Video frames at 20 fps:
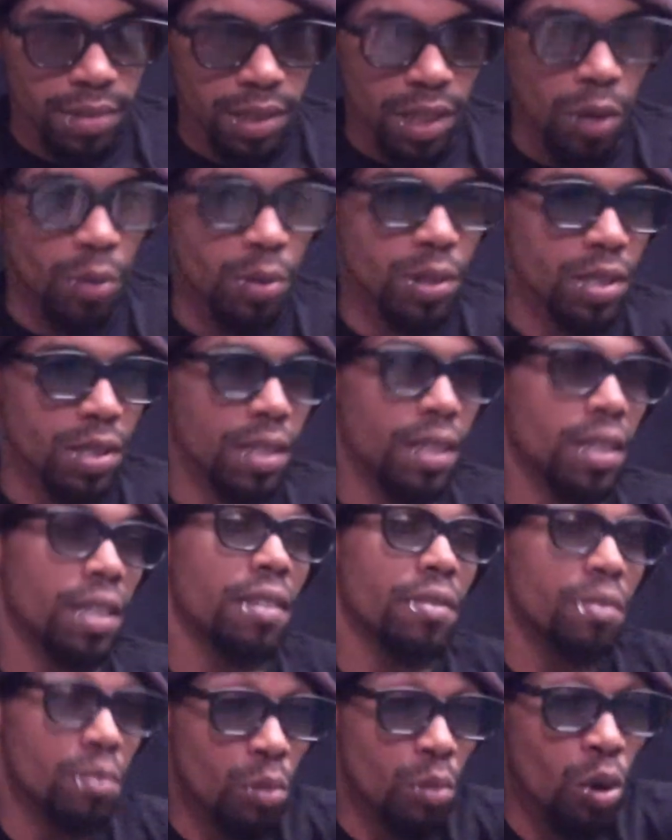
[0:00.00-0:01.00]
Are we just getting
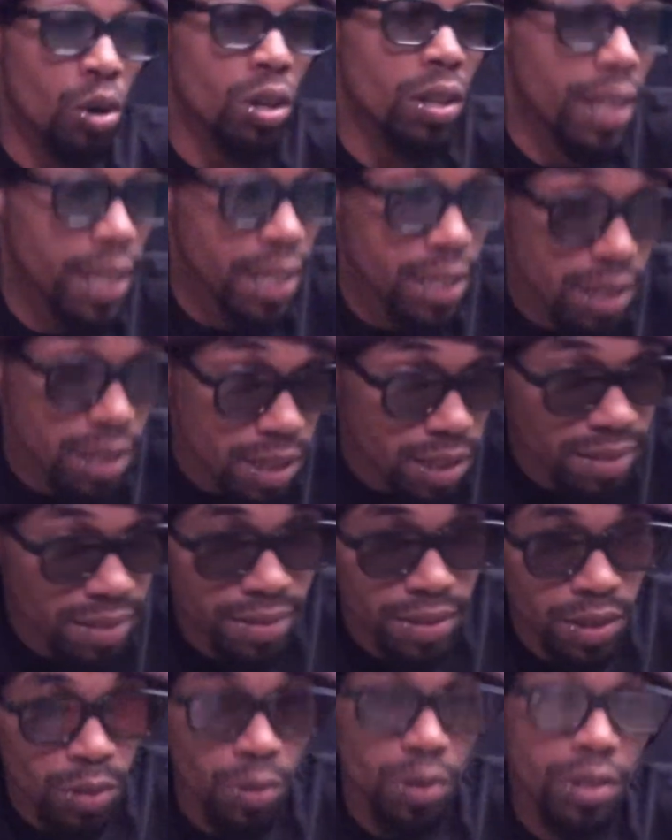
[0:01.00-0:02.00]
even more lazy?
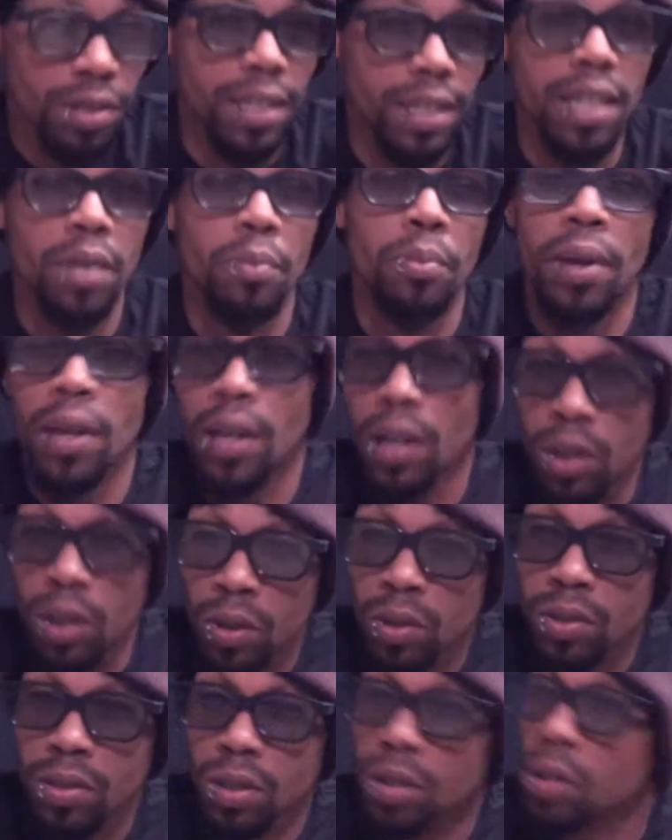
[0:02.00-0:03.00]
We're going to take a
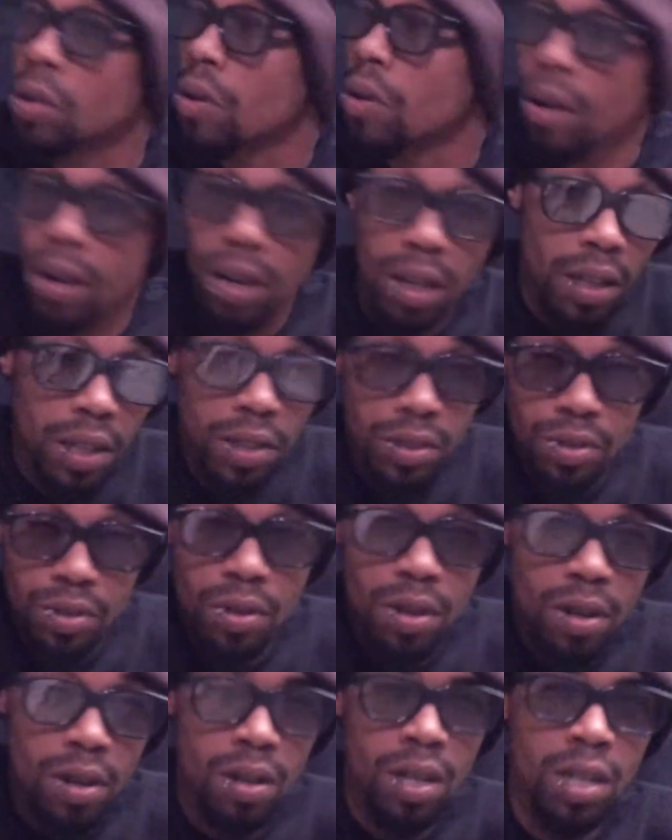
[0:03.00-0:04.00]
pill to lower our
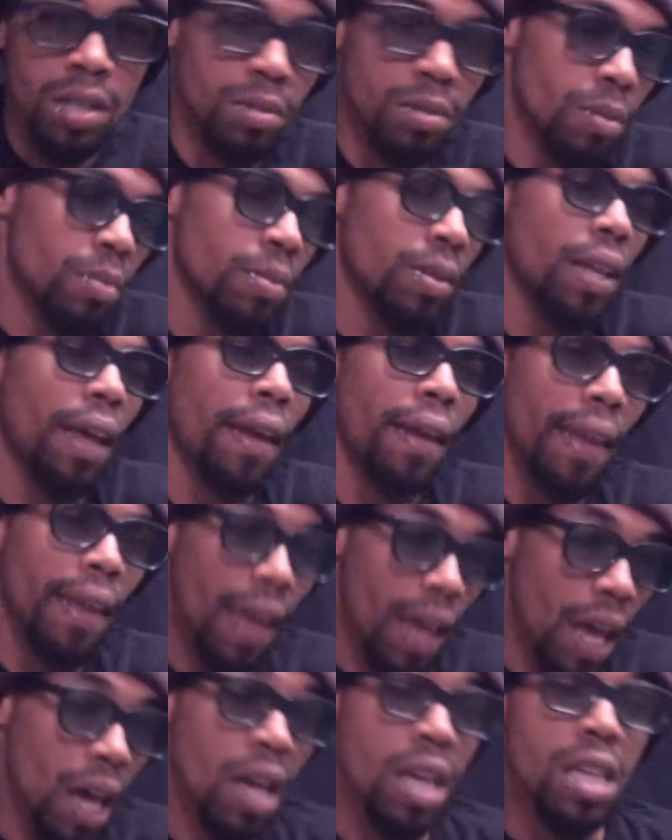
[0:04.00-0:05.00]
cholesterol? So people are like,
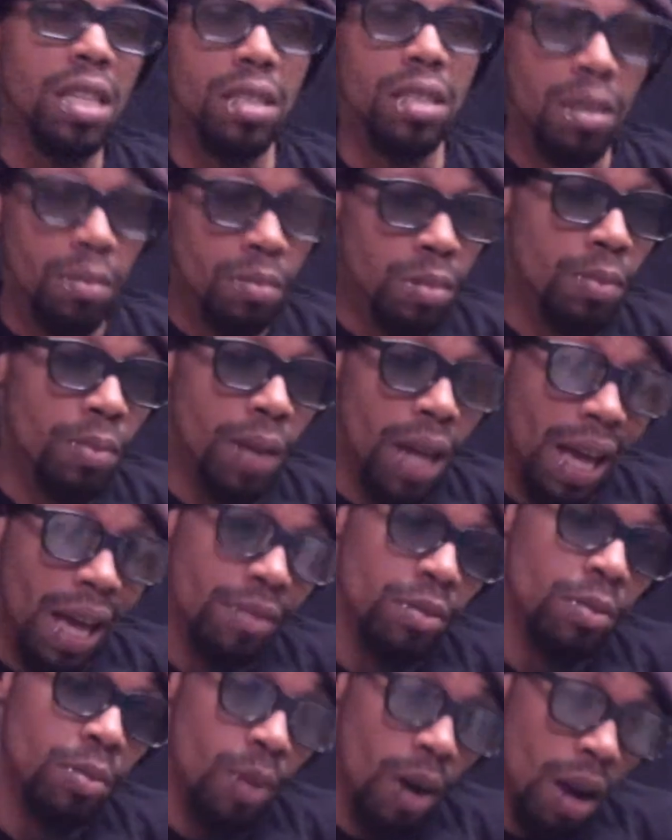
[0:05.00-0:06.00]
yeah, some people
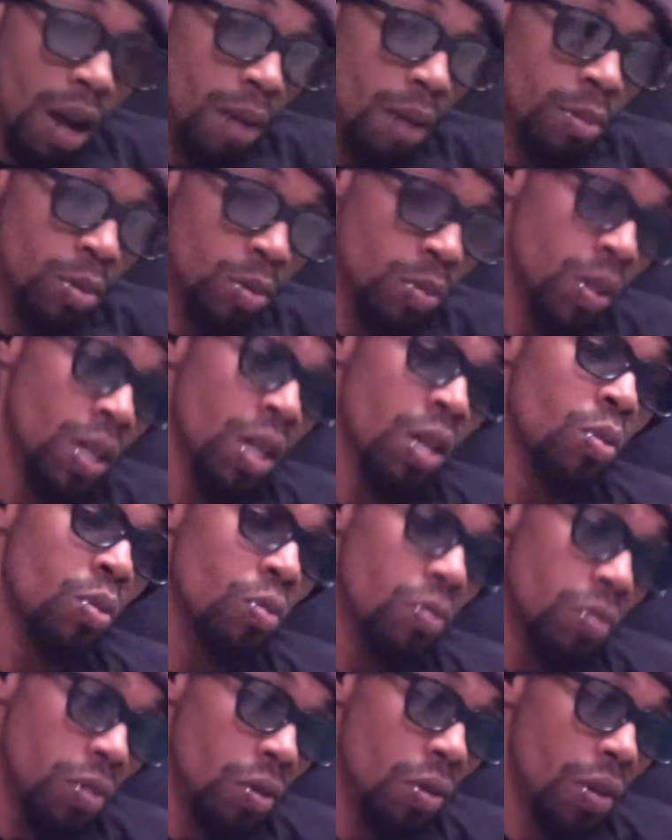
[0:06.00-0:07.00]
have a problem
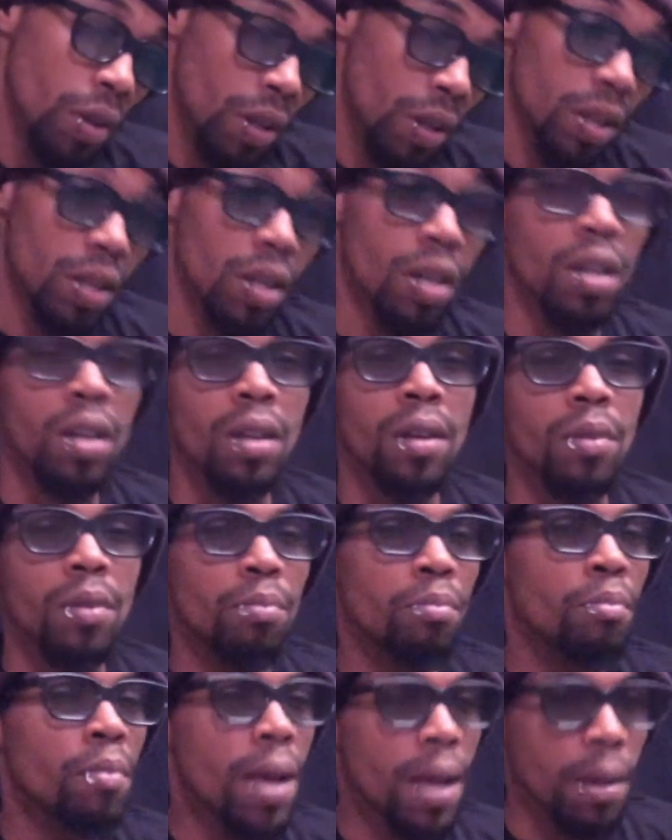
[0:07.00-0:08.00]
with lowering their cholesterol.
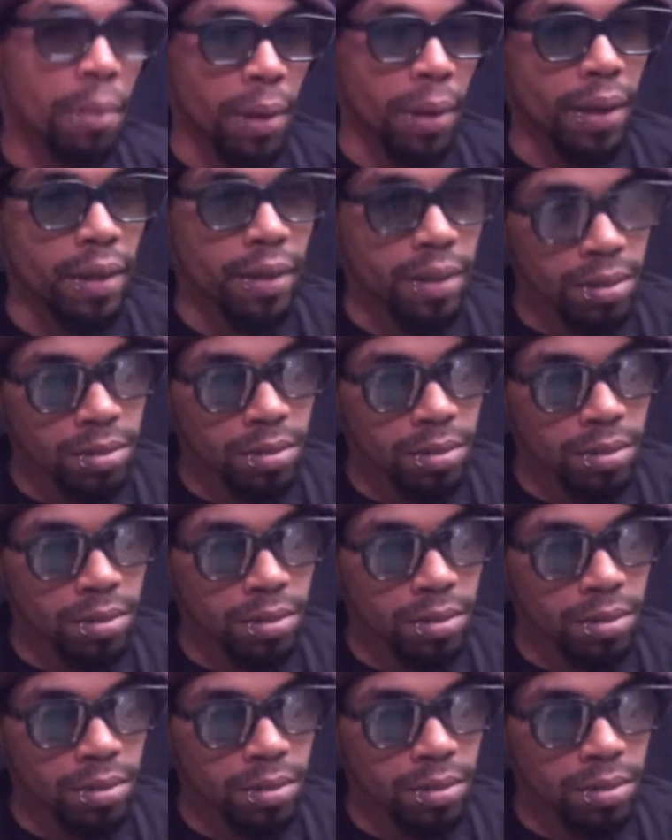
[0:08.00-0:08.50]
Maybe.